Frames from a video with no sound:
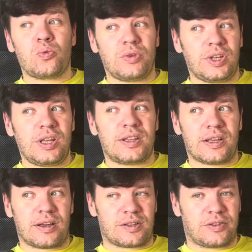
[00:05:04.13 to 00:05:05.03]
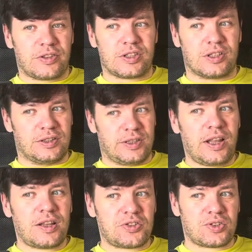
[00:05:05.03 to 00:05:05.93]
we need the artificial
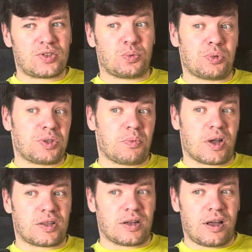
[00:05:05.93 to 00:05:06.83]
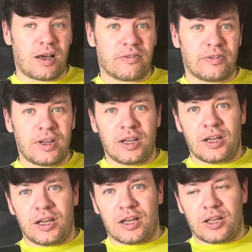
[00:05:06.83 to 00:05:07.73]
intelligence to be smart enough
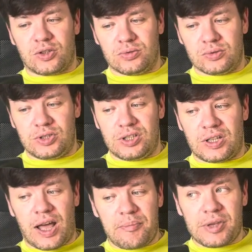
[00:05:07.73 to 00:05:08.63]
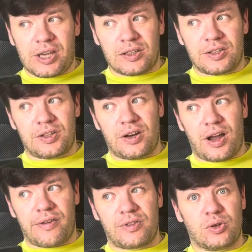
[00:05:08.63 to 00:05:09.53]
to dynamically
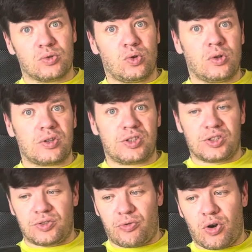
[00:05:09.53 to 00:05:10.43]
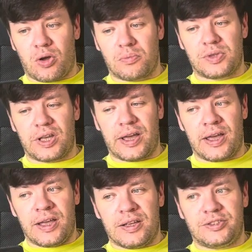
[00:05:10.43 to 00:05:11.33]
derive the ontologies from the
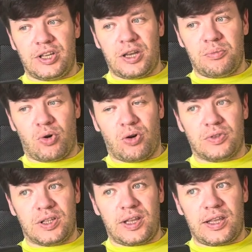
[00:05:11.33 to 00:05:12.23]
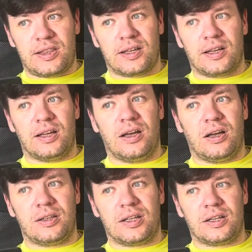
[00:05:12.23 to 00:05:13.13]
stream of the data
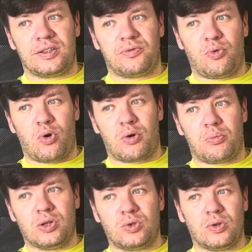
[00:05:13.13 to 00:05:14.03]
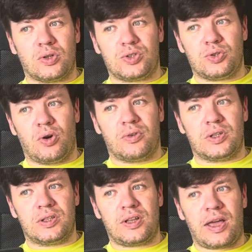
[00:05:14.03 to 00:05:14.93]
that form ontology over
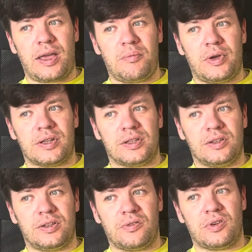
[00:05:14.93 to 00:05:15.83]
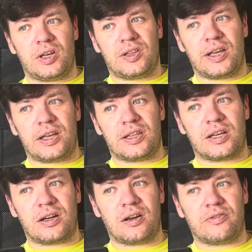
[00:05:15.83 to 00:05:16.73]
the time, and then revalidate the
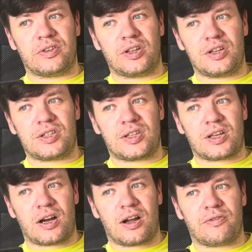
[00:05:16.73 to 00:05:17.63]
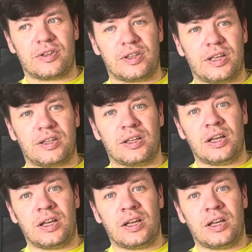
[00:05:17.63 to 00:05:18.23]
graph, enrich the graph, and then